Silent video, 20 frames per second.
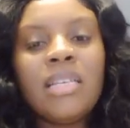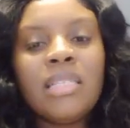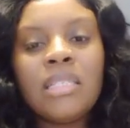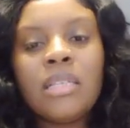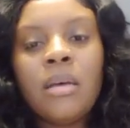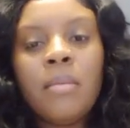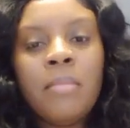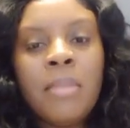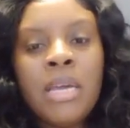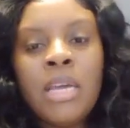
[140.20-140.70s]

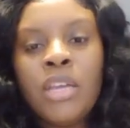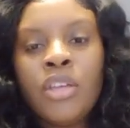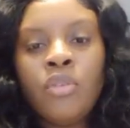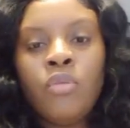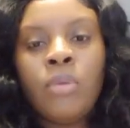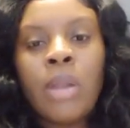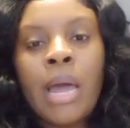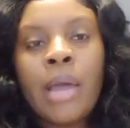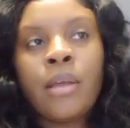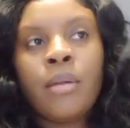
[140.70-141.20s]
could mean
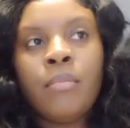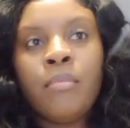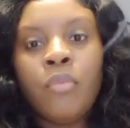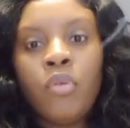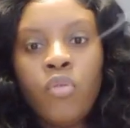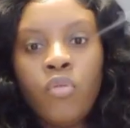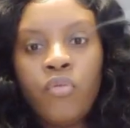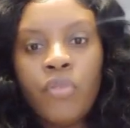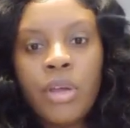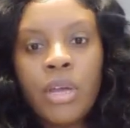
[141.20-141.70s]
you like
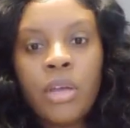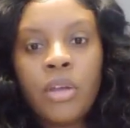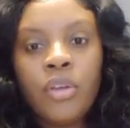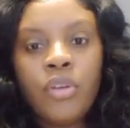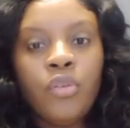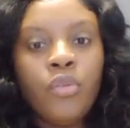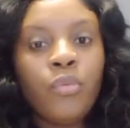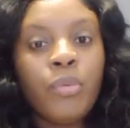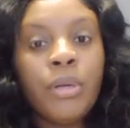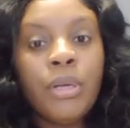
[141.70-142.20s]
moving,
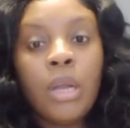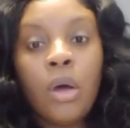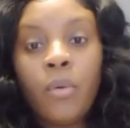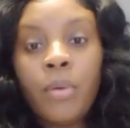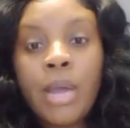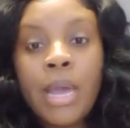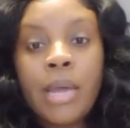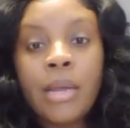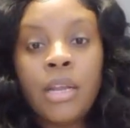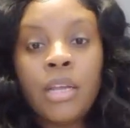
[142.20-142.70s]
you
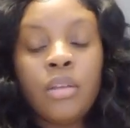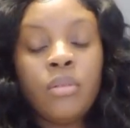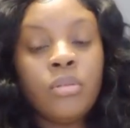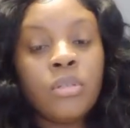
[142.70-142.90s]
relocating,